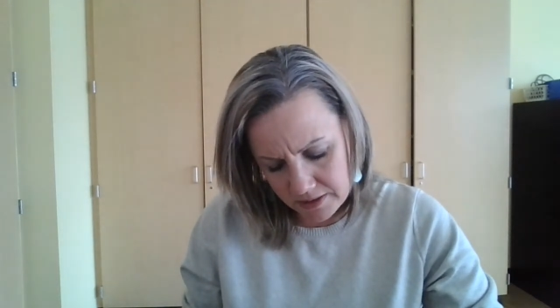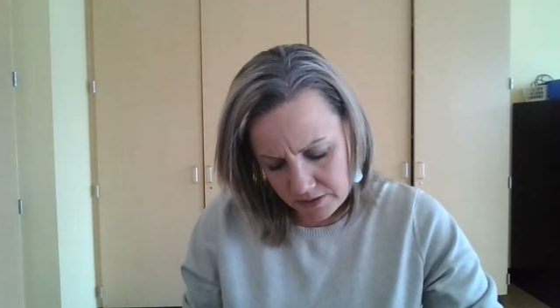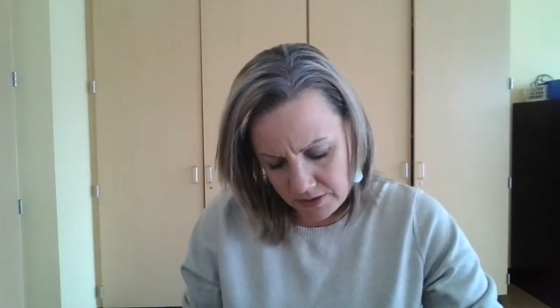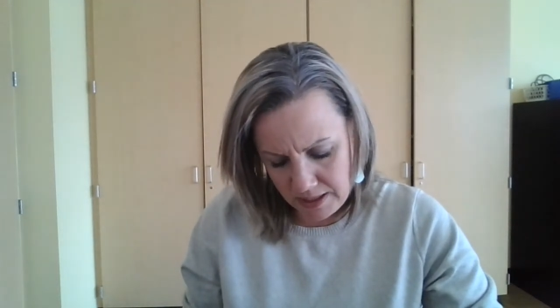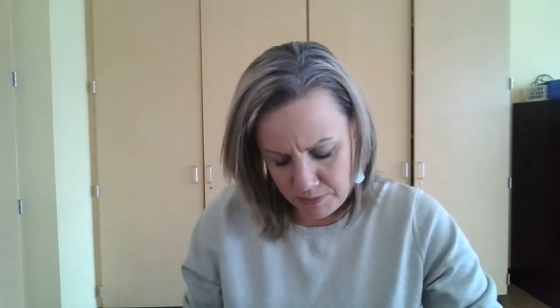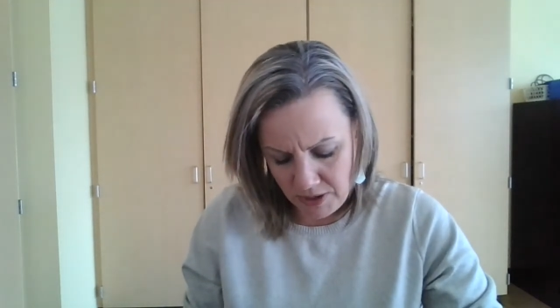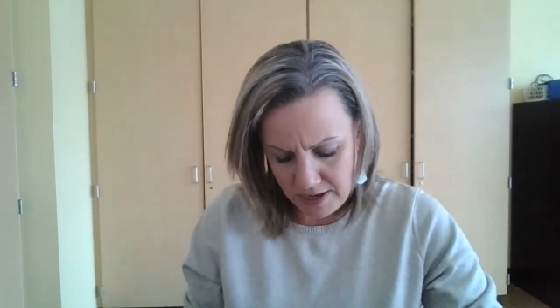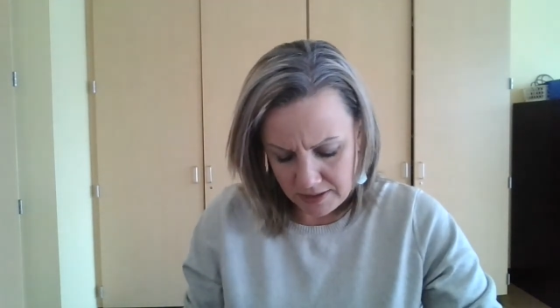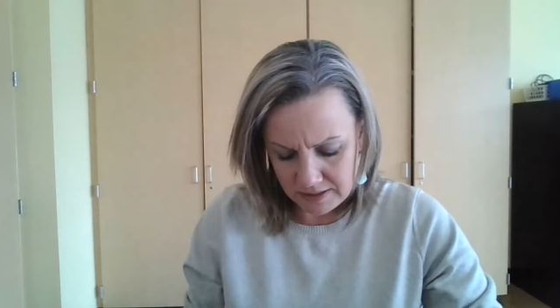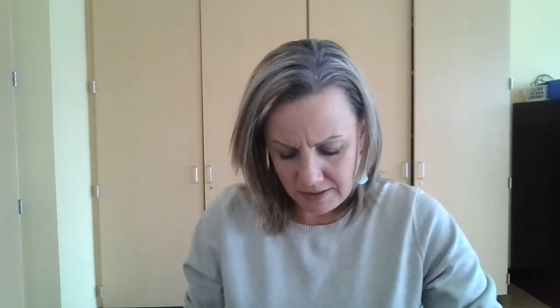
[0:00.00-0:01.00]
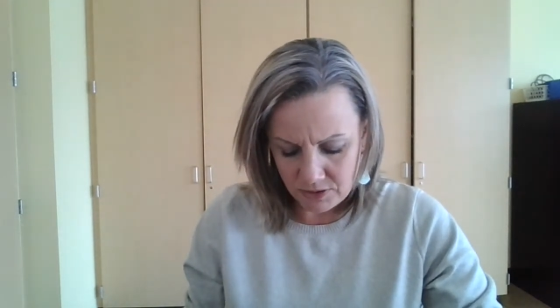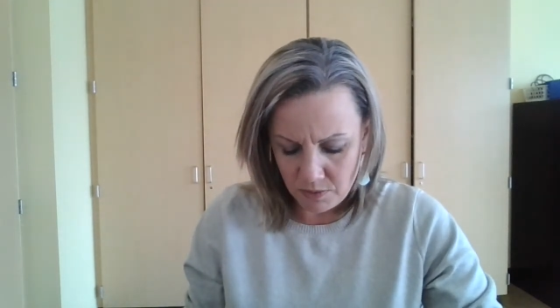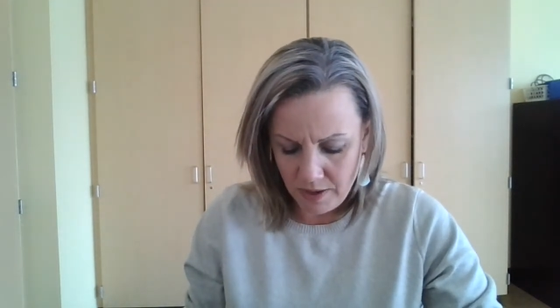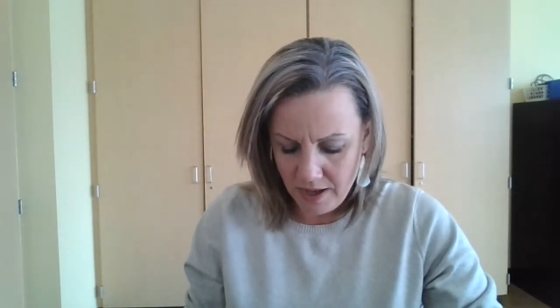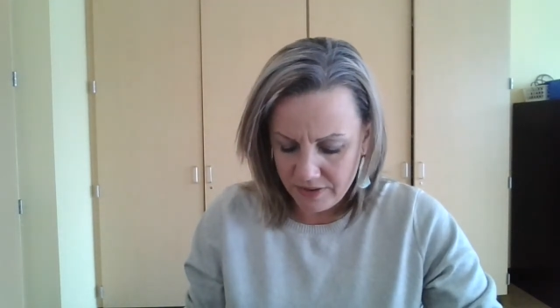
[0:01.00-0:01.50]
Uncle Hammer asked after a
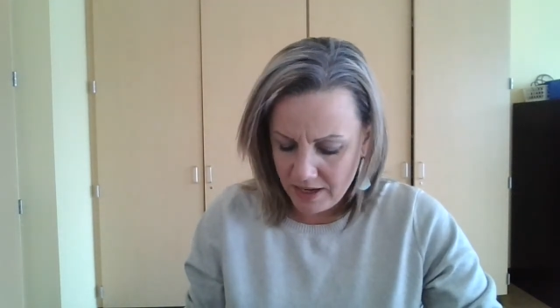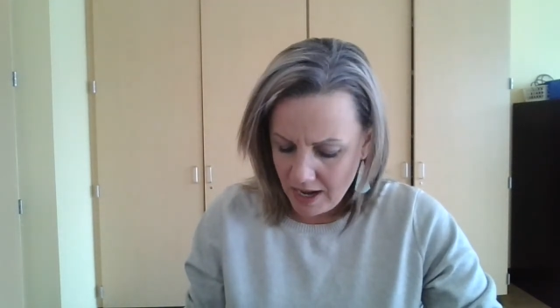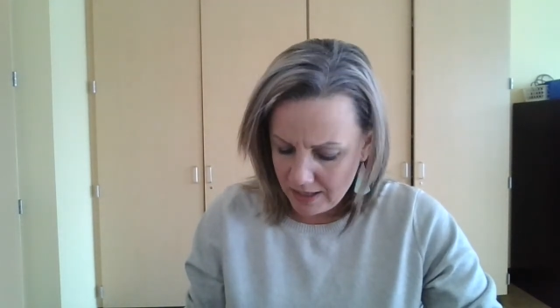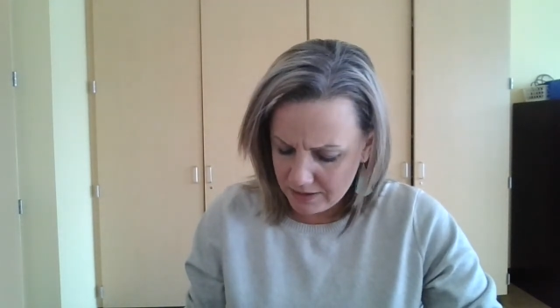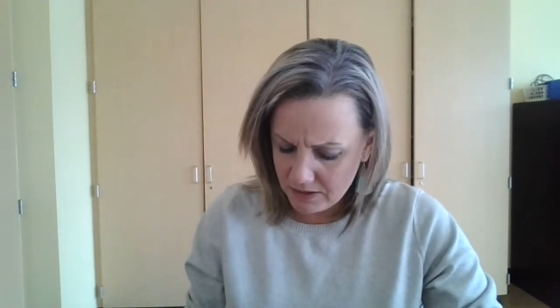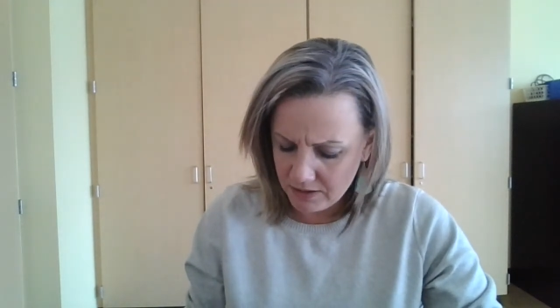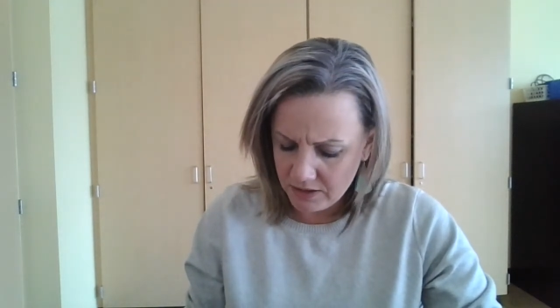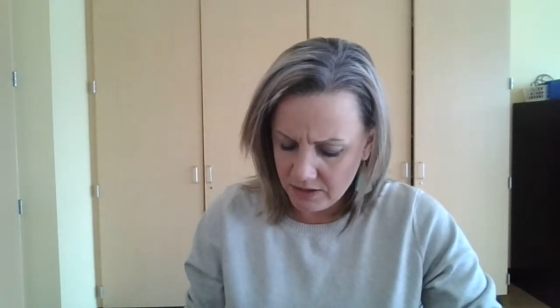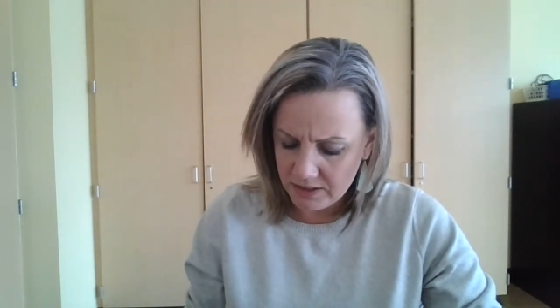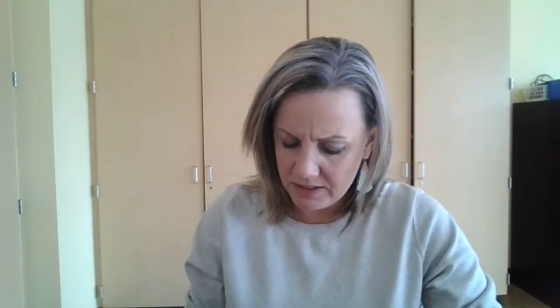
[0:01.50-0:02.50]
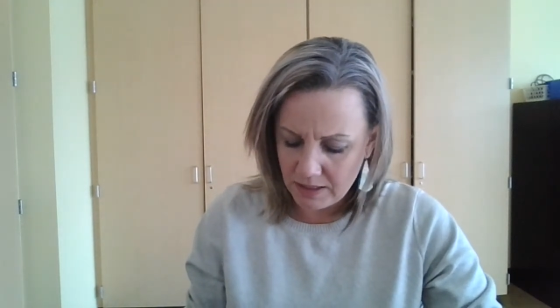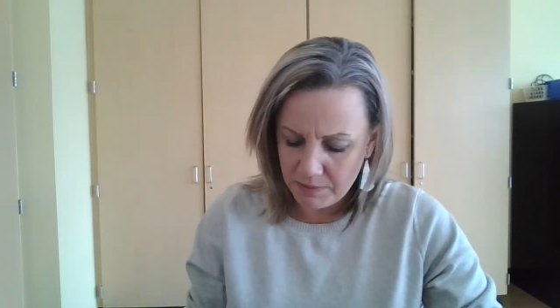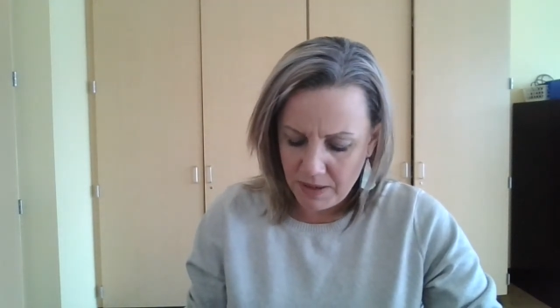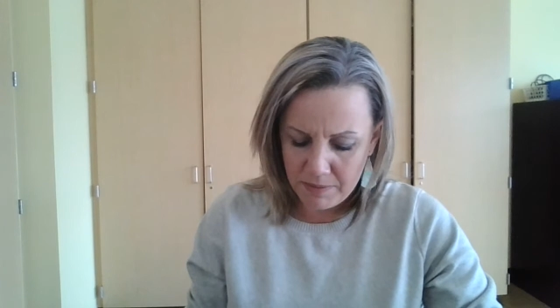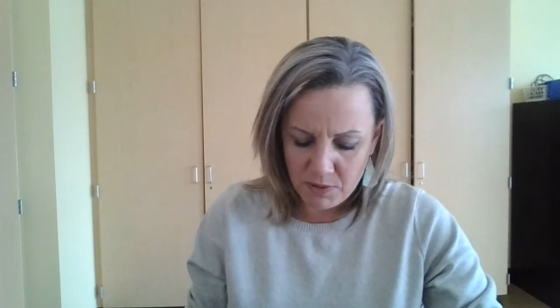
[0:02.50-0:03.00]
while. The cotton's looking good, said
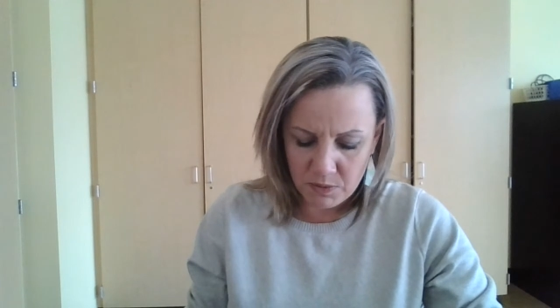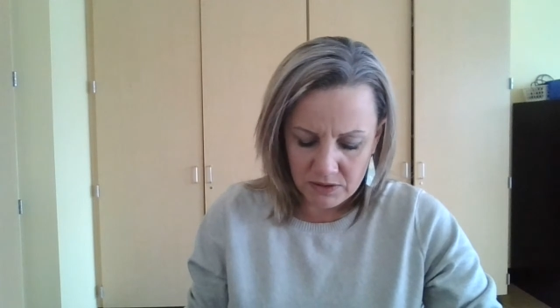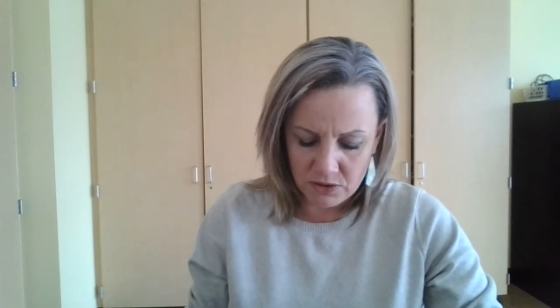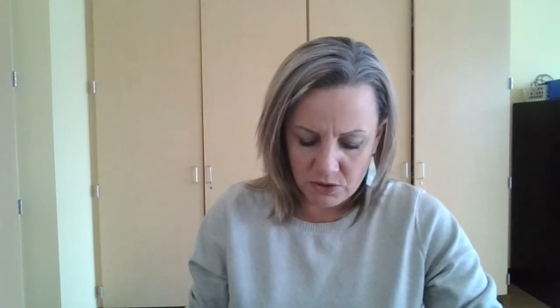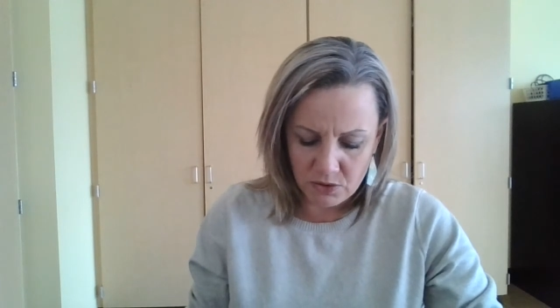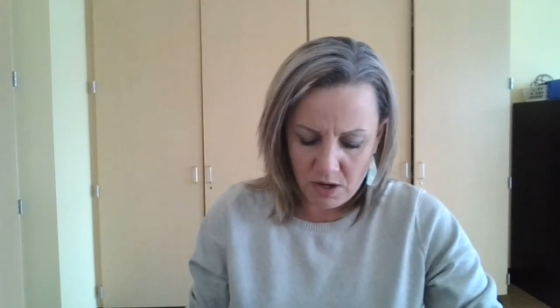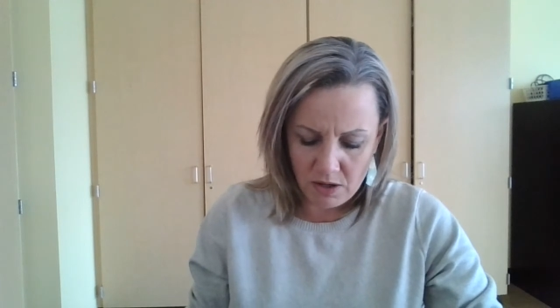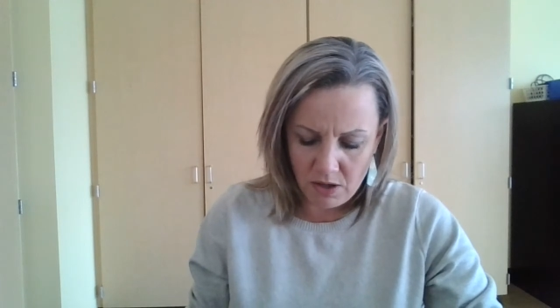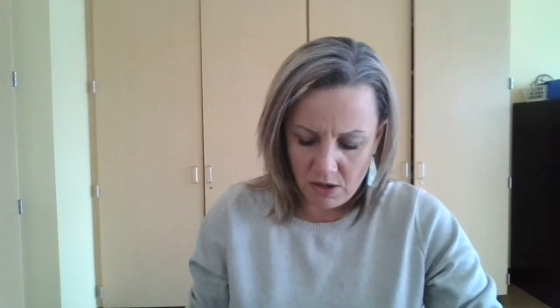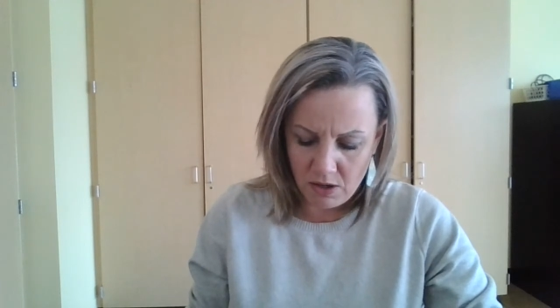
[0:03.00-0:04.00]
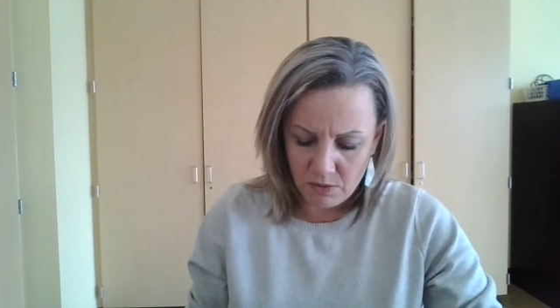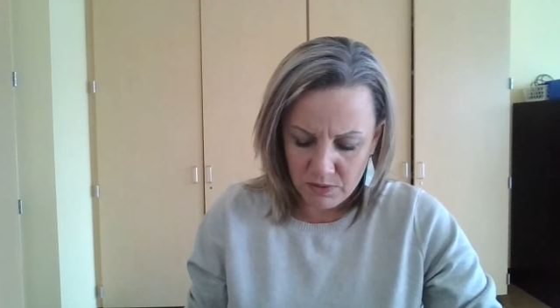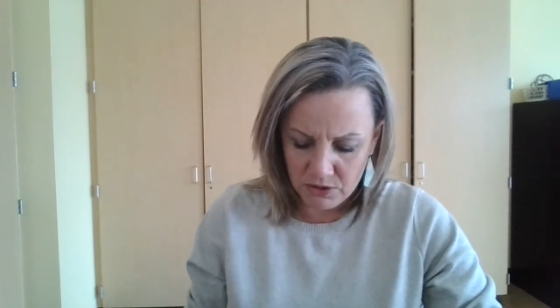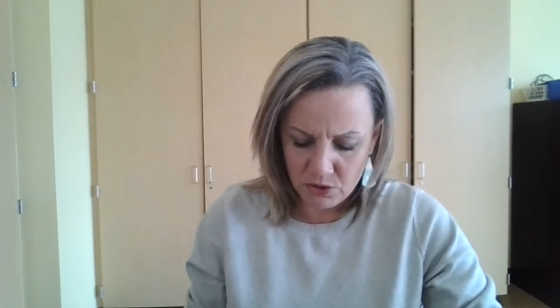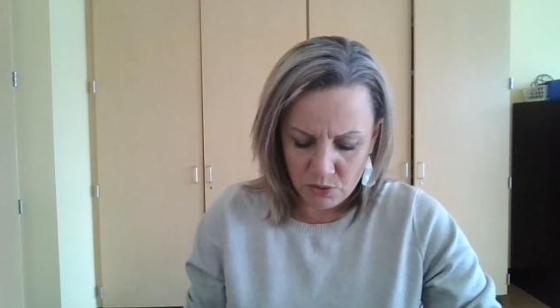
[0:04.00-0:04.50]
Papa. We'll do
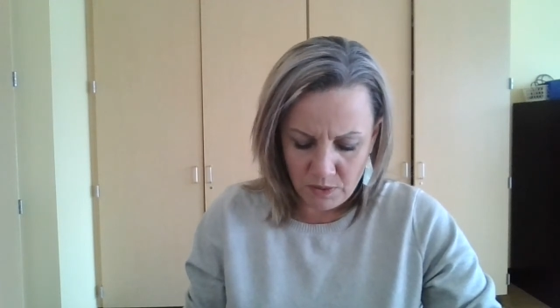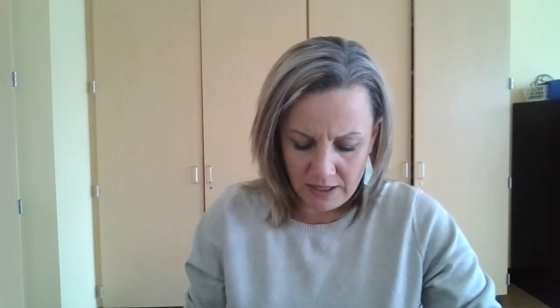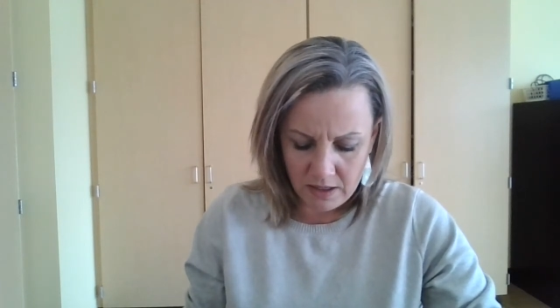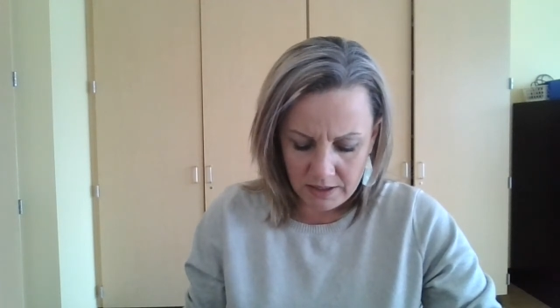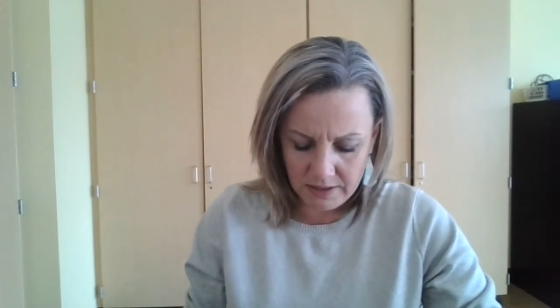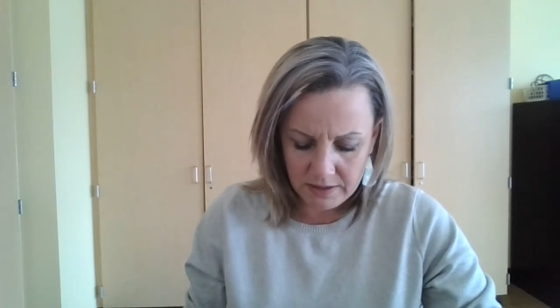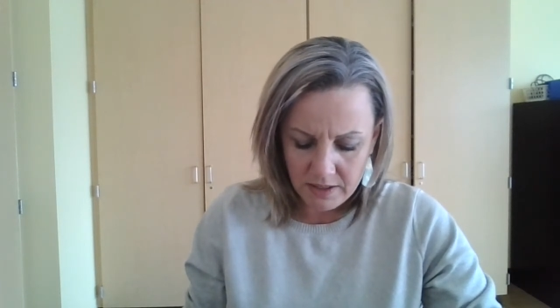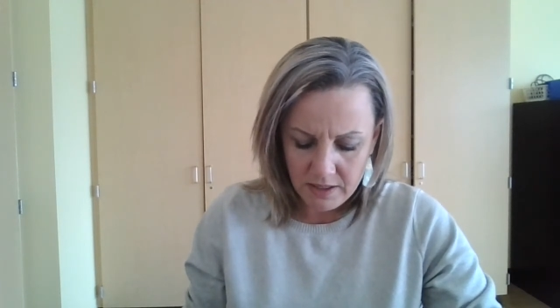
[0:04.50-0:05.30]
well on it.